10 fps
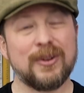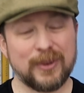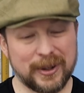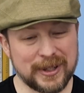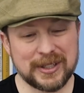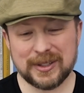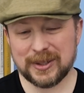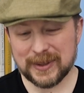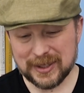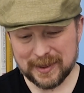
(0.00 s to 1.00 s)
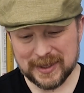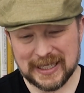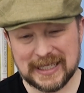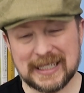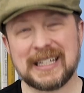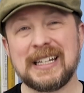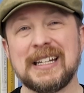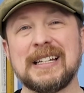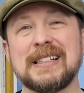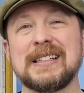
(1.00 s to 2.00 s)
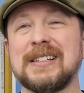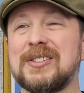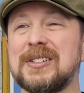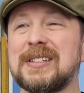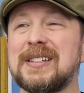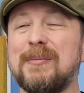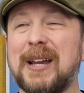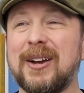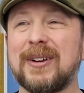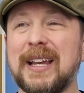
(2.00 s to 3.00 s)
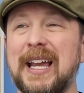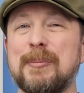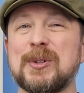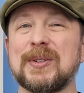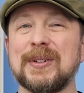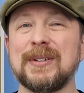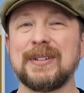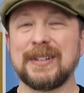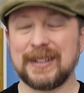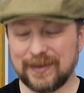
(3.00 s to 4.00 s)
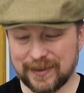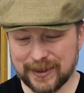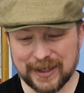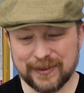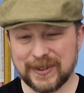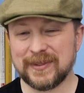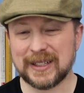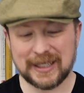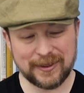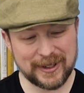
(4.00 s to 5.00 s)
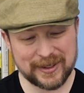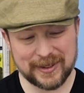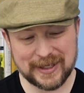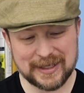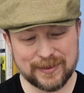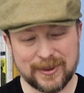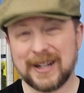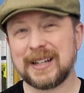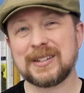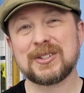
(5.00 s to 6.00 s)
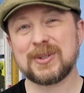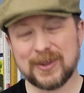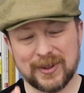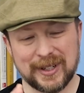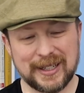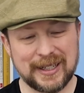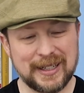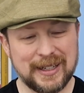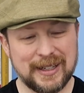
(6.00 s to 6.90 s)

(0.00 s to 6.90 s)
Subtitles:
what I want you to do in terms of these needs is just somehow capture real vividly, whether it's writing a story